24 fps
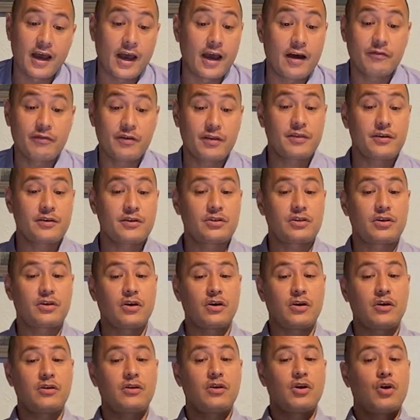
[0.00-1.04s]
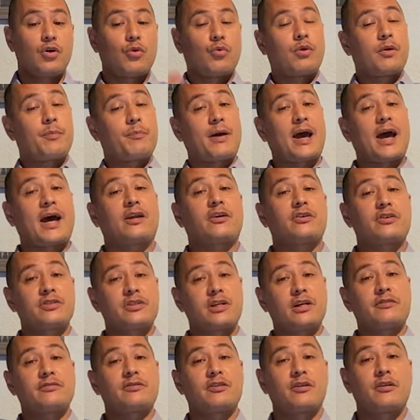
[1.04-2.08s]
everything's good, we pat
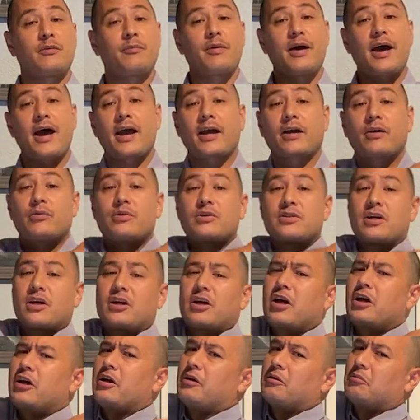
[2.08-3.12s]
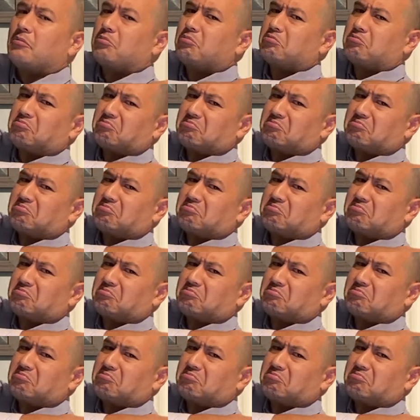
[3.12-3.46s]
ourselves on the back and we say, hey,